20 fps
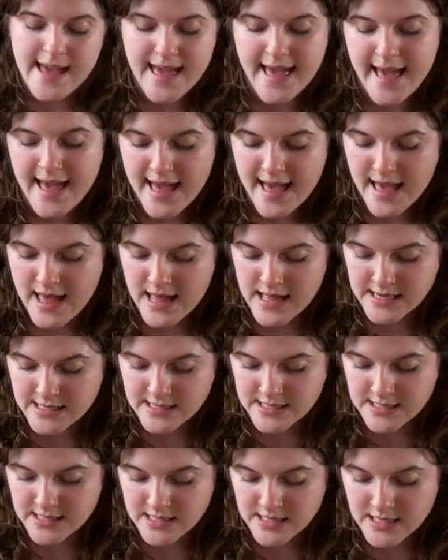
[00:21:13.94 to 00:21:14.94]

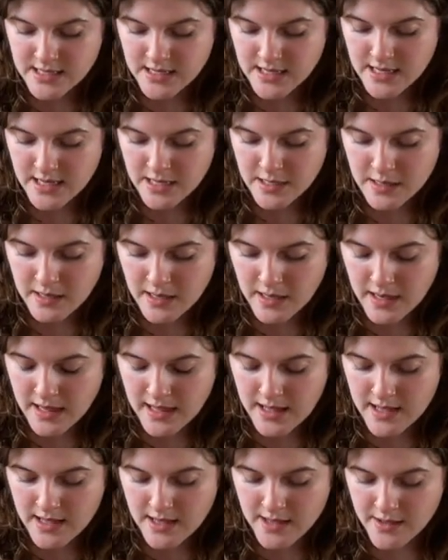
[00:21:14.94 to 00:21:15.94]
and
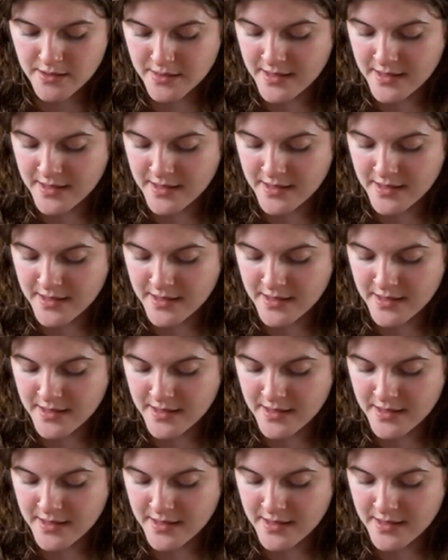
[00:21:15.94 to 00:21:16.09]
uh,